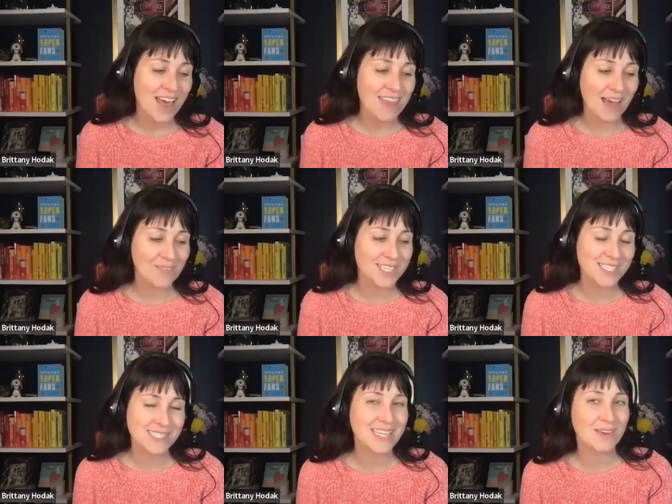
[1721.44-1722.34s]
that
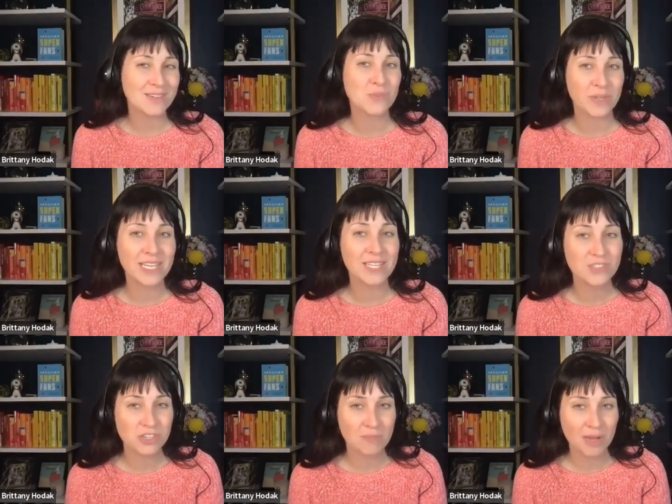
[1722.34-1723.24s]
was really
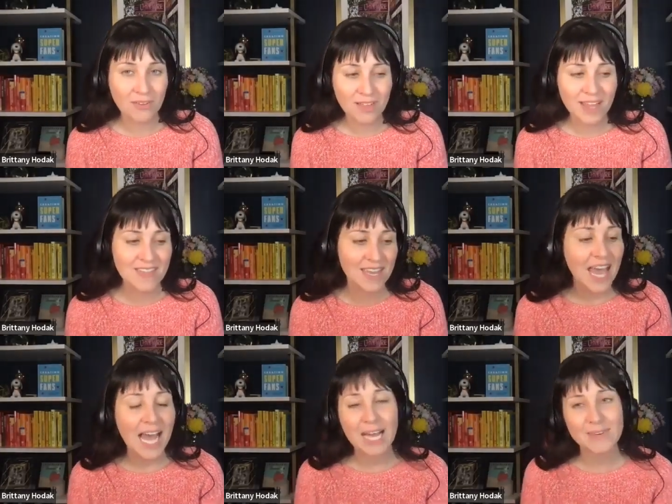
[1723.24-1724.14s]
instrumental. And then
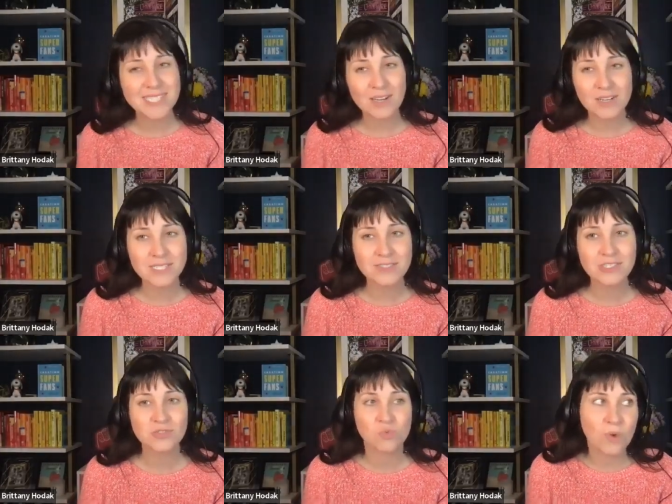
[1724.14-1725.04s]
I would say also
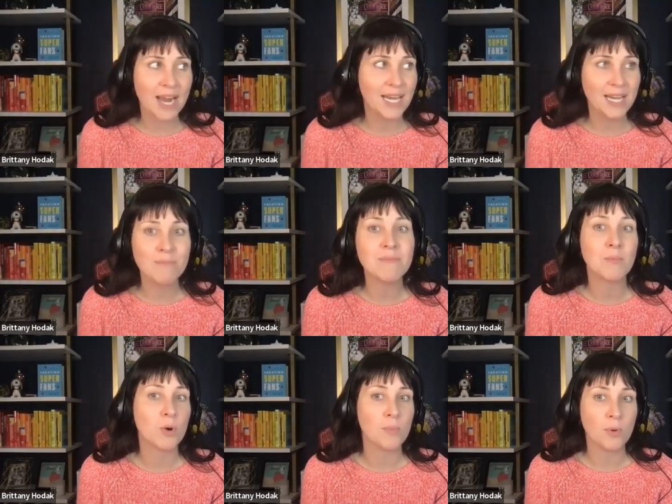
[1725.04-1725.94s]
just writing a
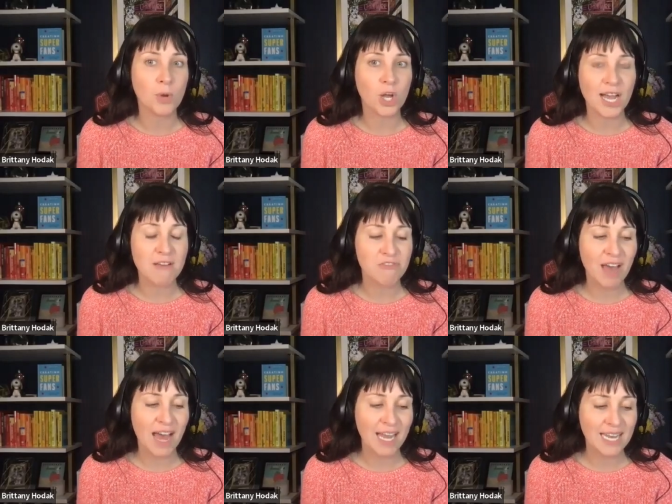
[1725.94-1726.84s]
memorable book.
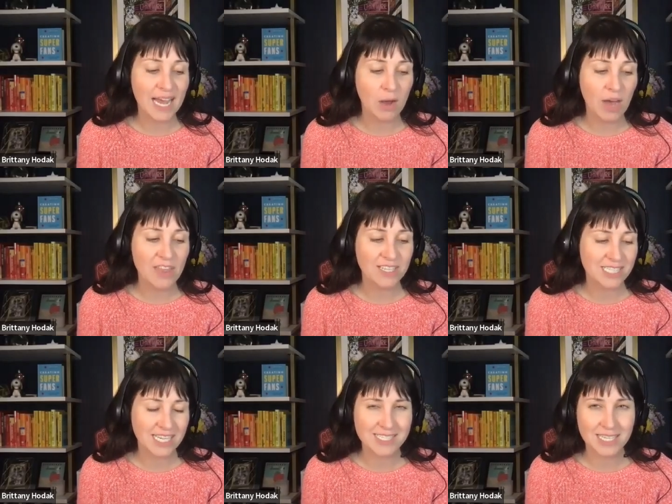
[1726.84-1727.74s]

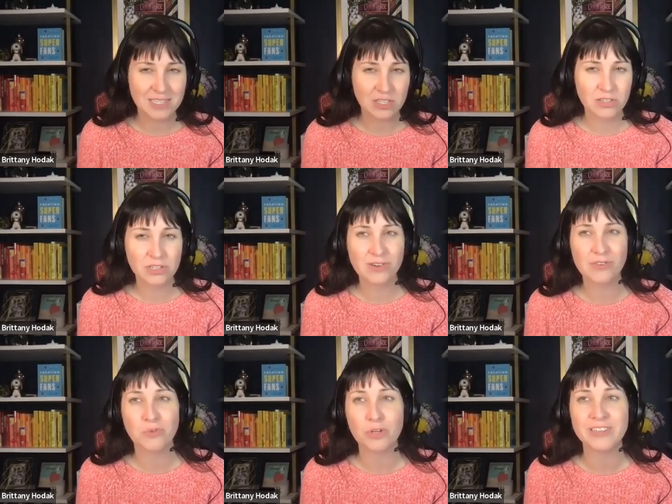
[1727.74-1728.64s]
Today's like the third or
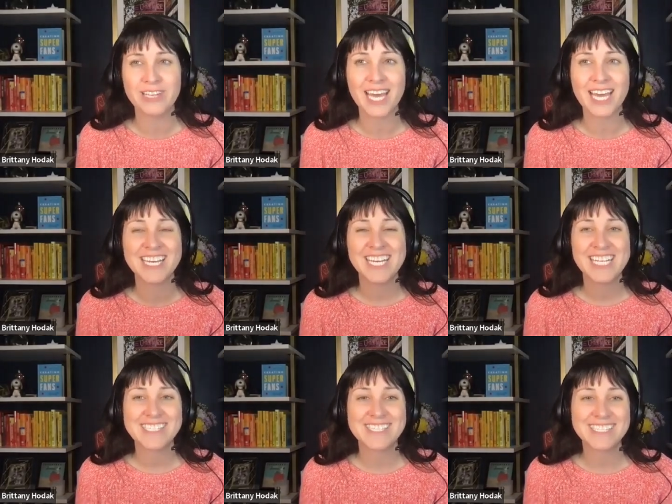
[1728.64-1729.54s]
fourth day
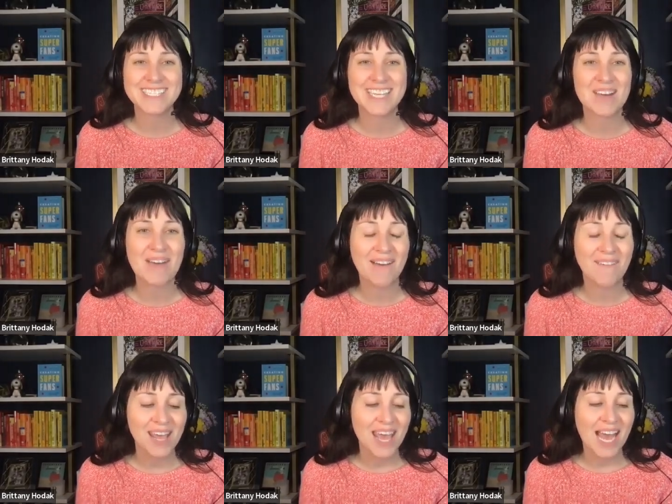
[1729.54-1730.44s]
since it's come
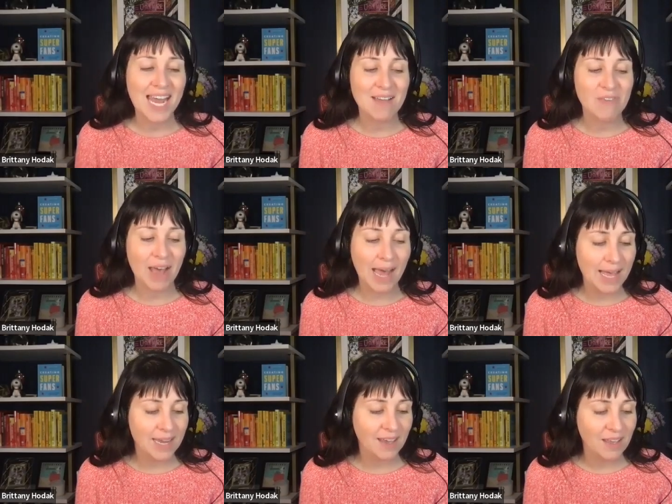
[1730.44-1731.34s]
out, and I've
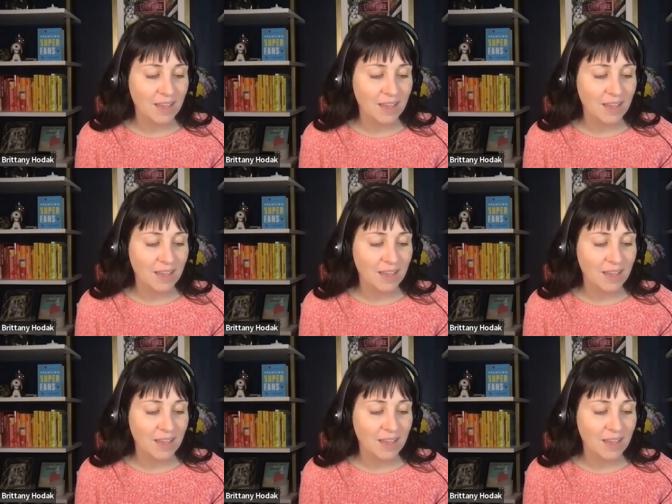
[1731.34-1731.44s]
had